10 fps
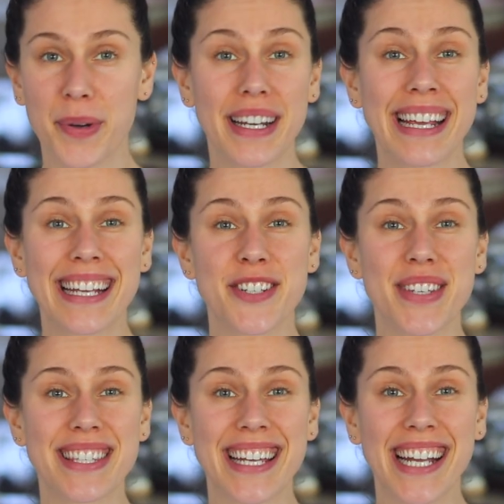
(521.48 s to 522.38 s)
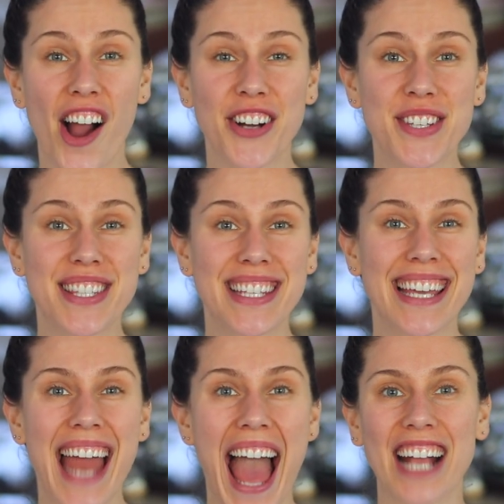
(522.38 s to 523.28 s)
Pretty interesting, our
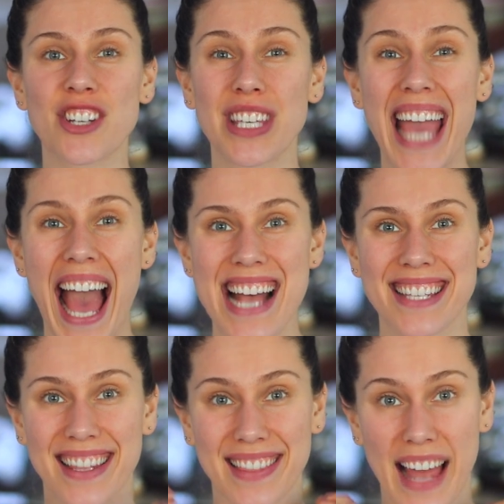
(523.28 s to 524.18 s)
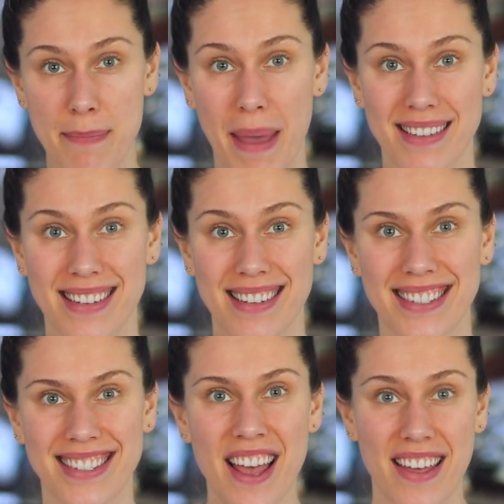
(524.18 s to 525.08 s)
skin actually has
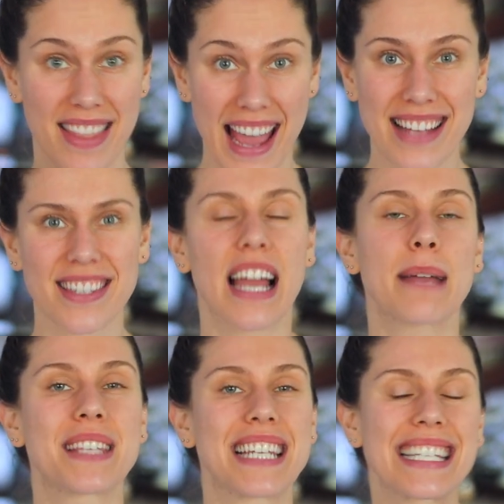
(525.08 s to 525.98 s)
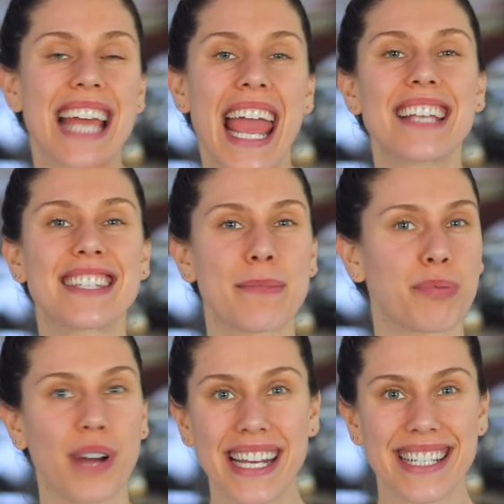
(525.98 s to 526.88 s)
lipases, the enzymes that it takes to
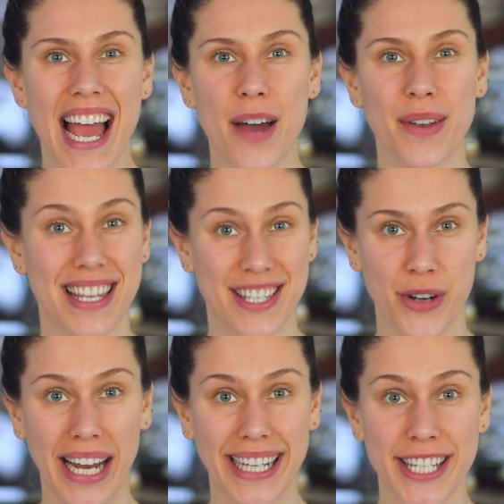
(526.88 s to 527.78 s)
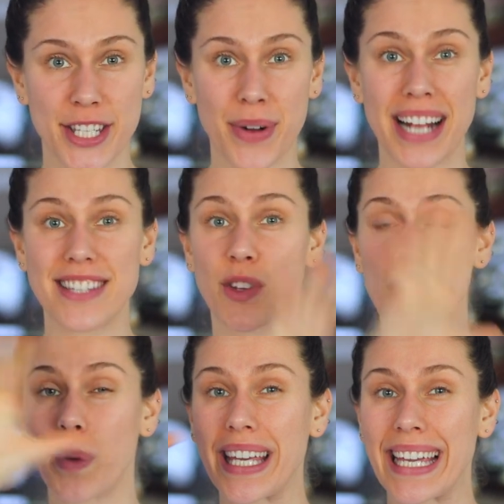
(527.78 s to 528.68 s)
break down this triglyceride so
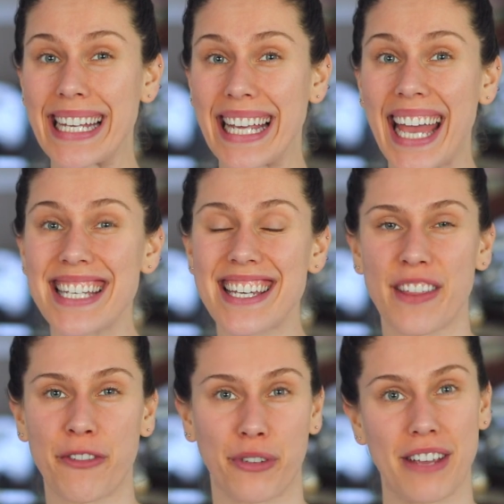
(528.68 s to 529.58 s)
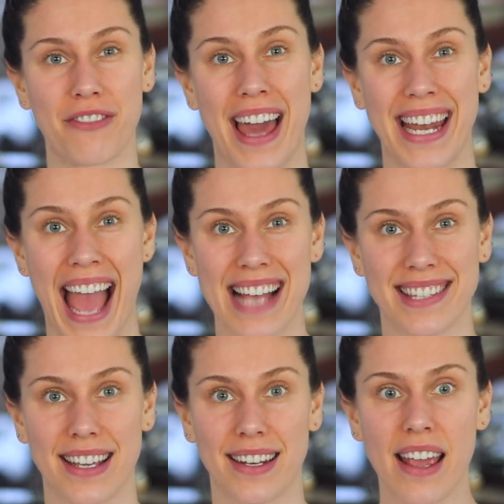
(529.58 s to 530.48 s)
that we can get the free fatty
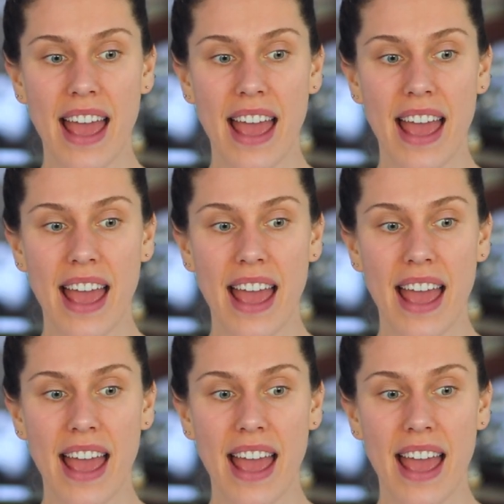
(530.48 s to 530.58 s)
acid.